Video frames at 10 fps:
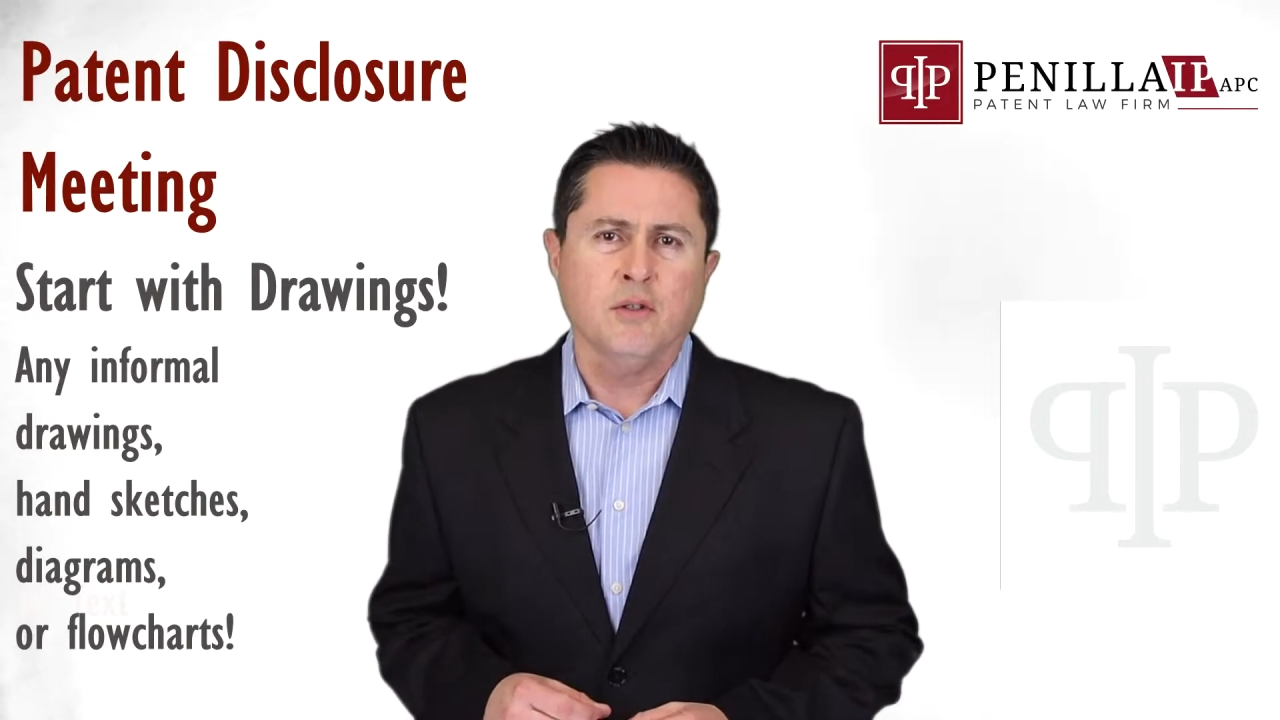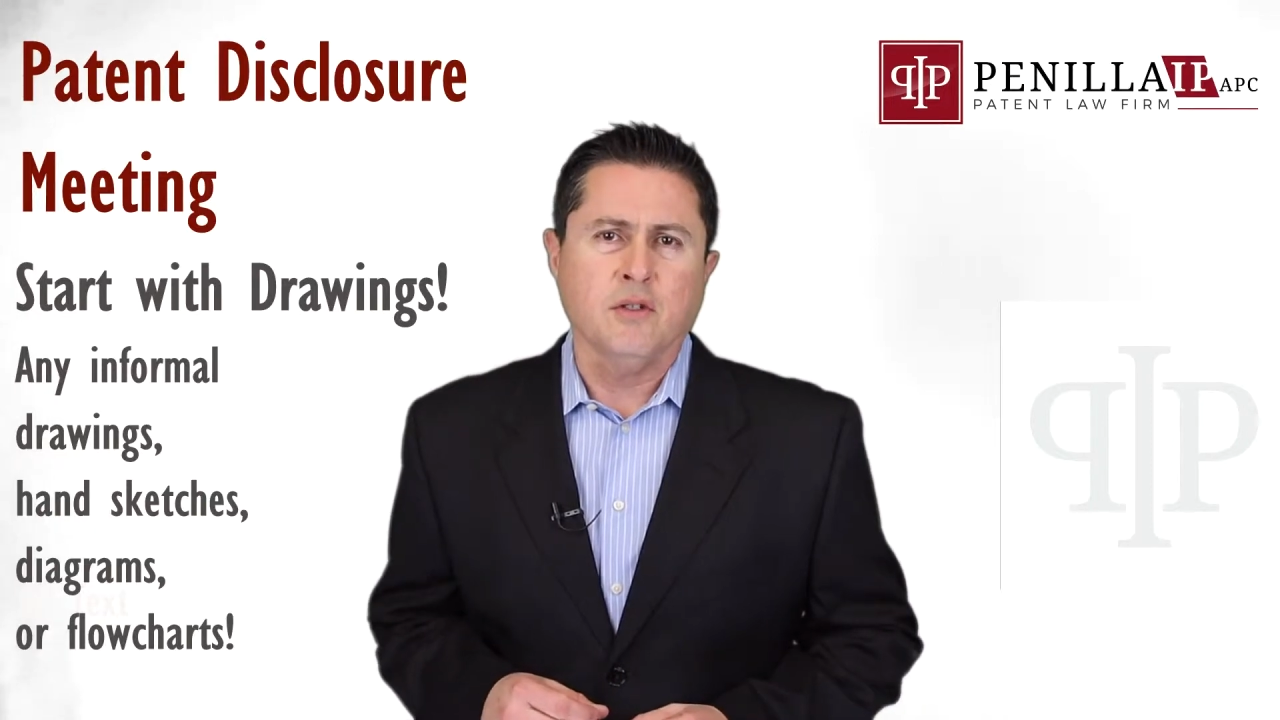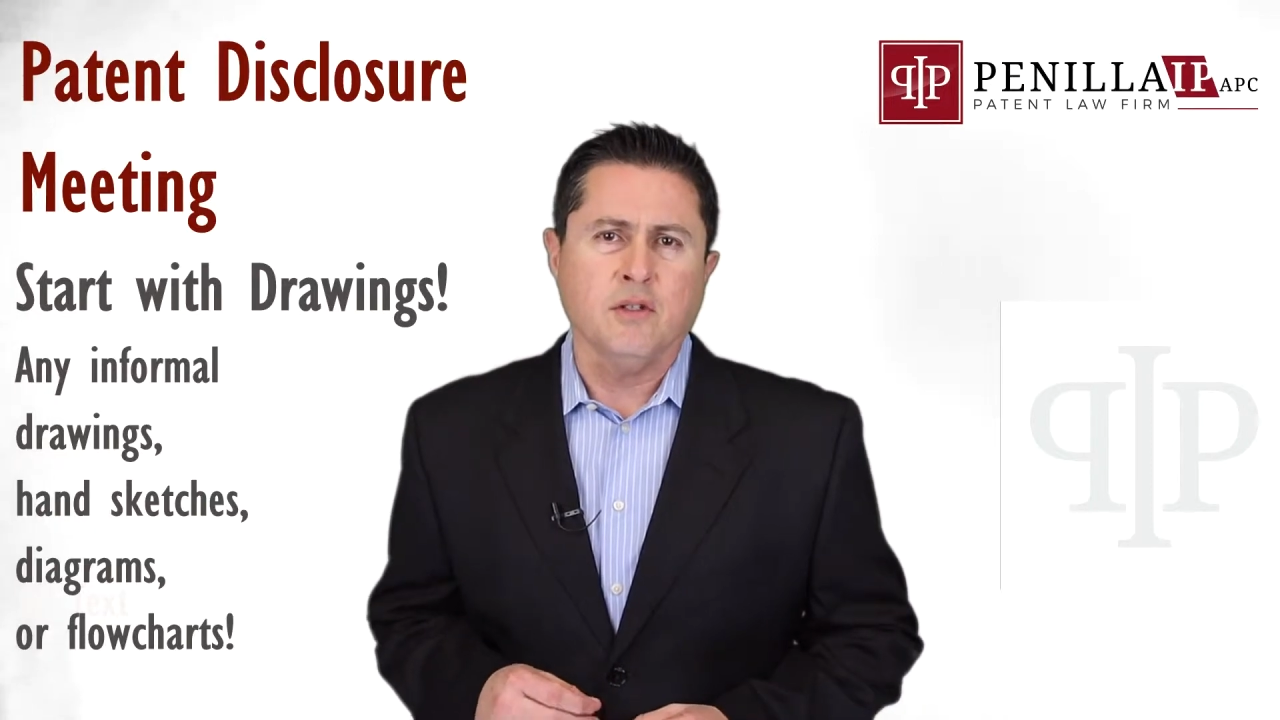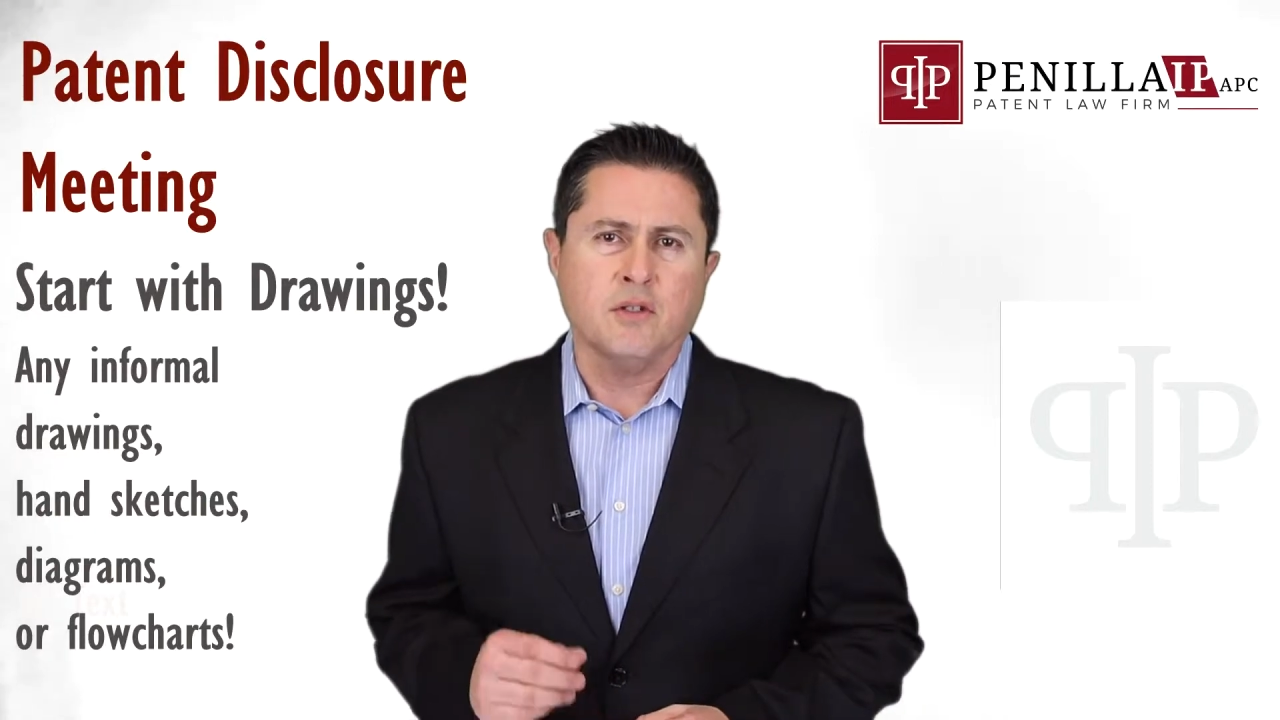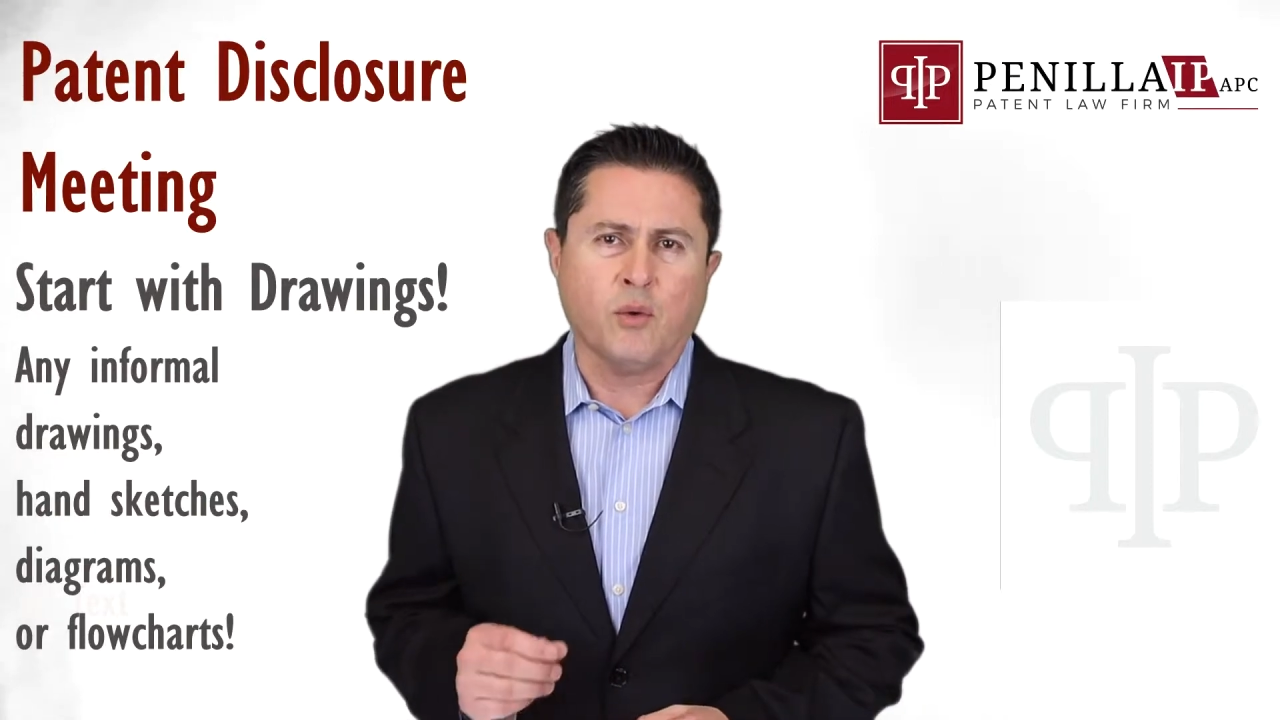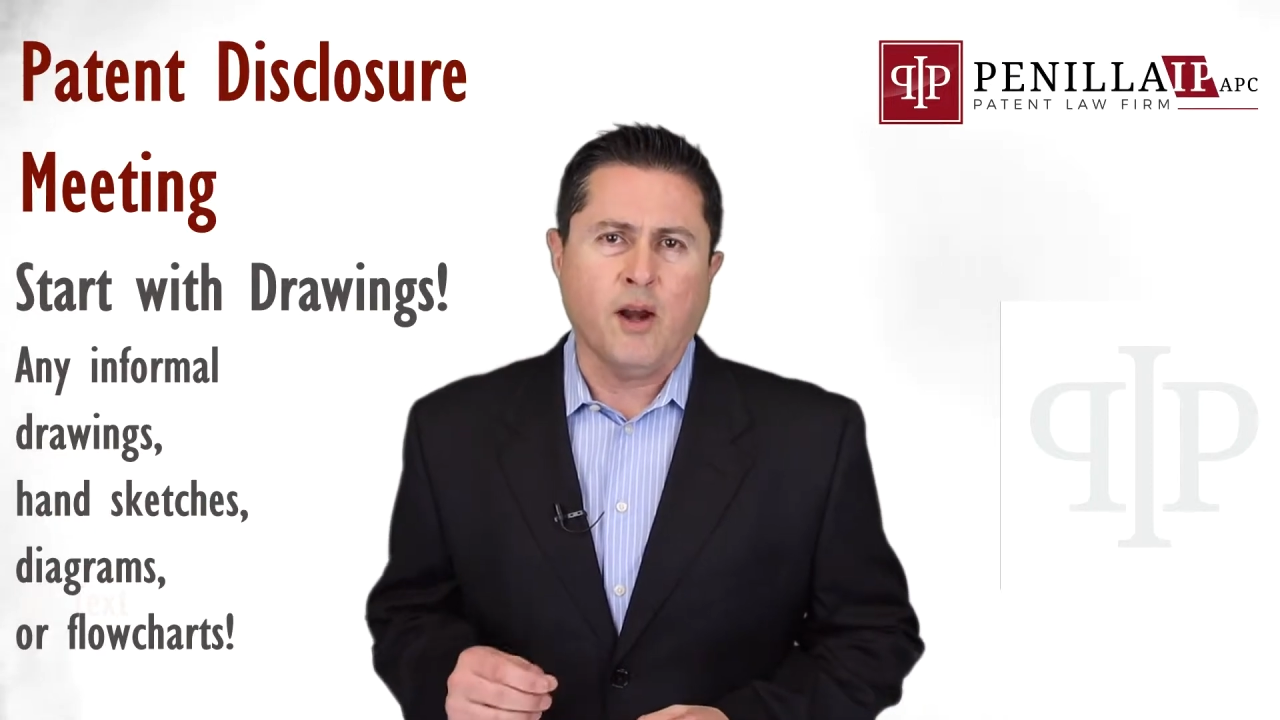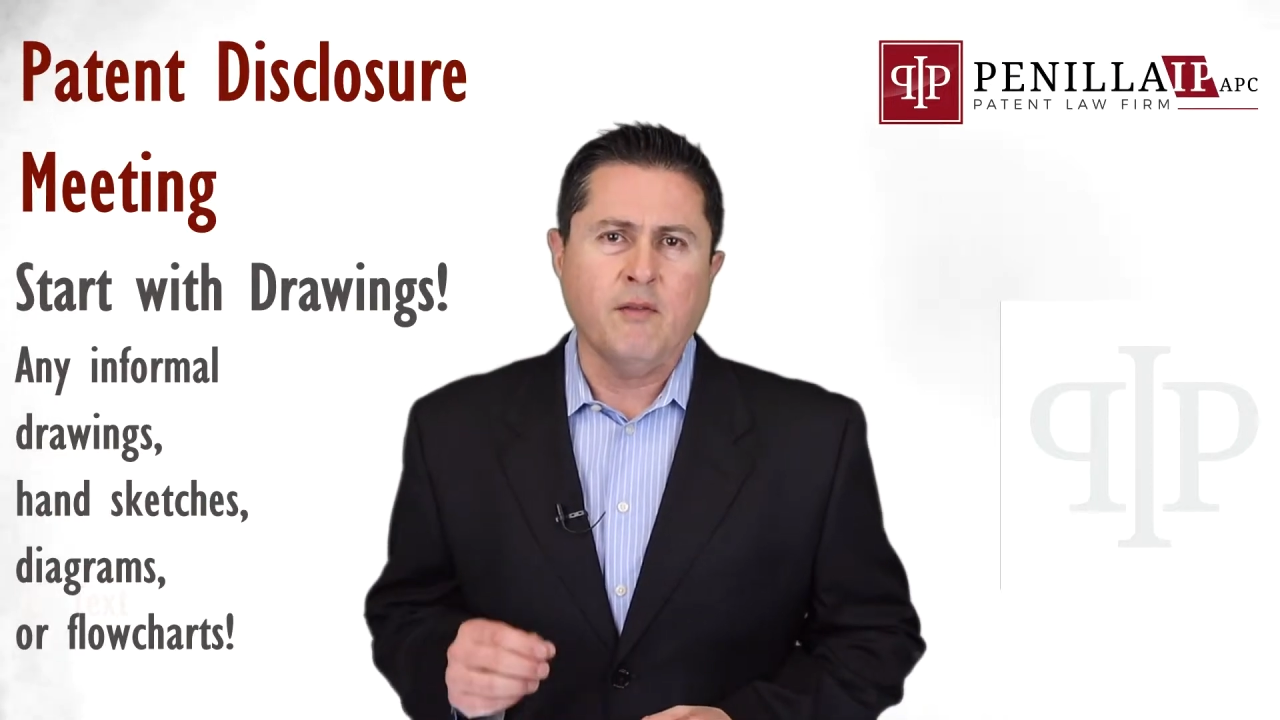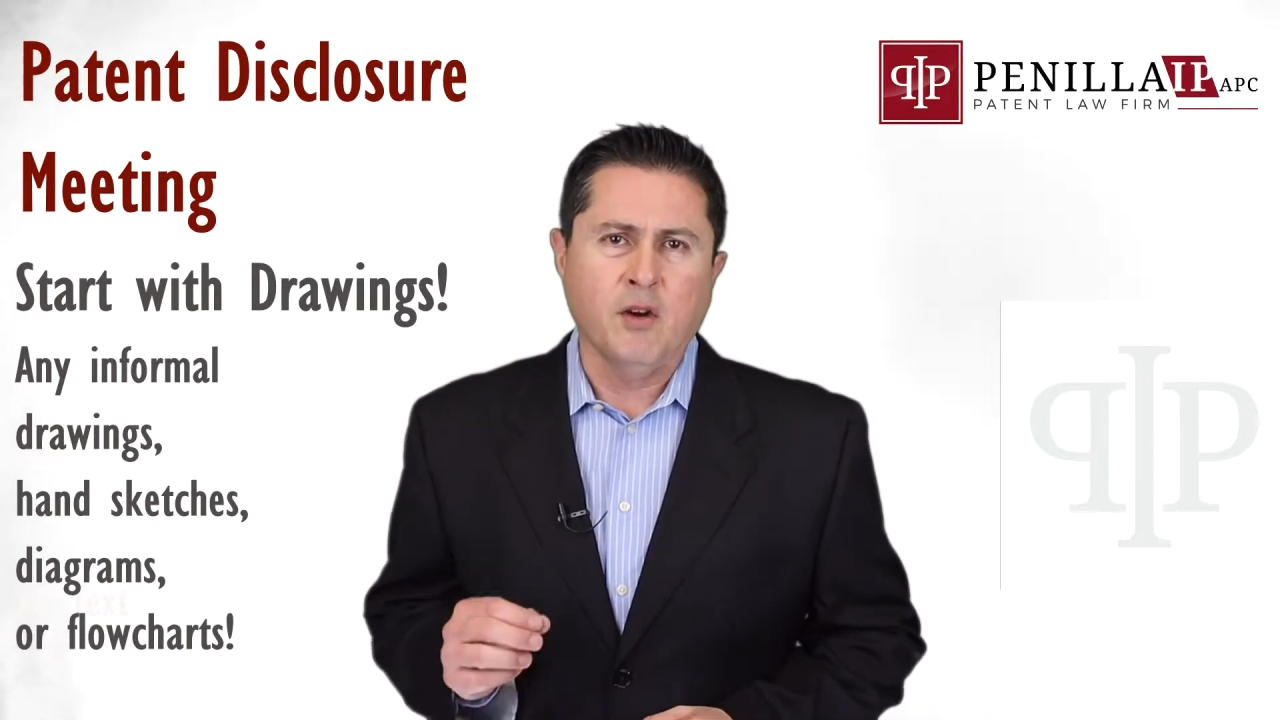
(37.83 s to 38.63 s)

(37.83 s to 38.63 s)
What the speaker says: to describe